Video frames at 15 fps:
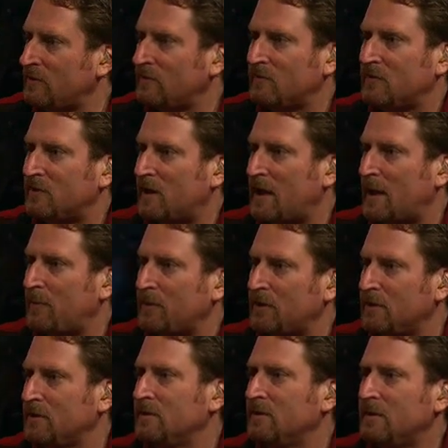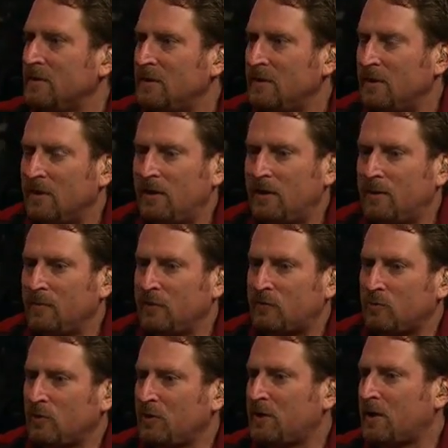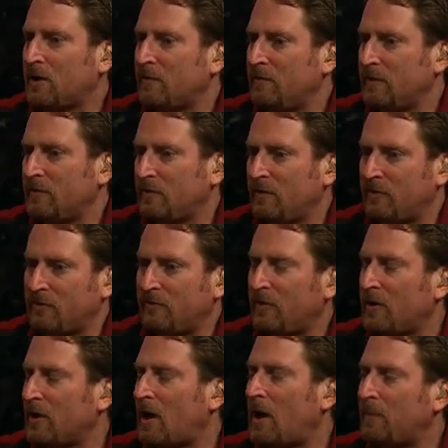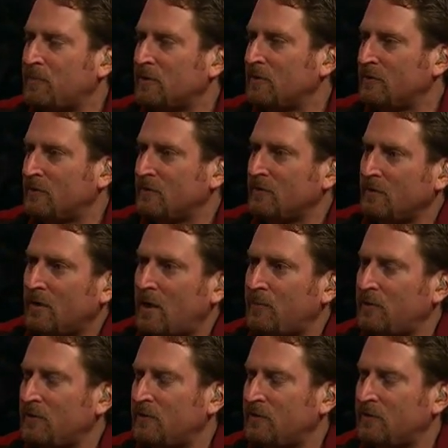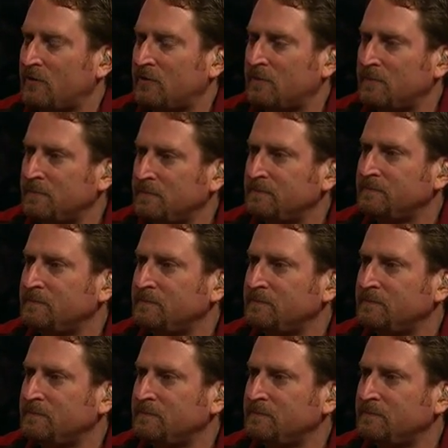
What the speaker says: scenes that are happening. It's really kind of, it's a very opt-in system.